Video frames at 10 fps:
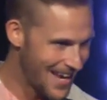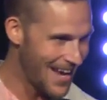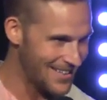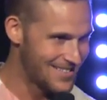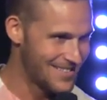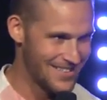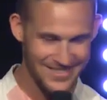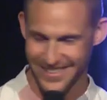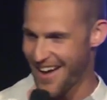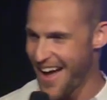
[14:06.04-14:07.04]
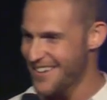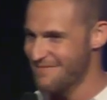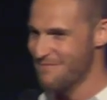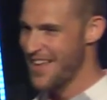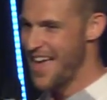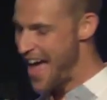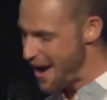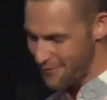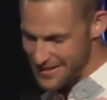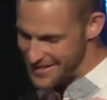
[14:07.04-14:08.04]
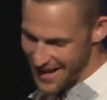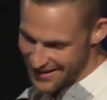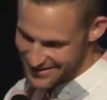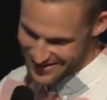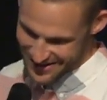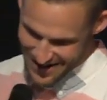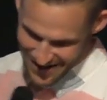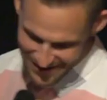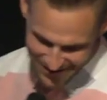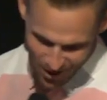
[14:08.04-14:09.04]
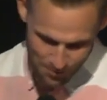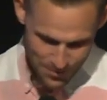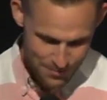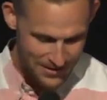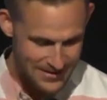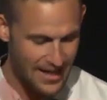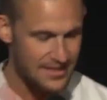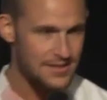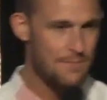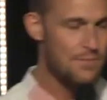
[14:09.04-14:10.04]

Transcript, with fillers: test, is it not? Every test is an open book test.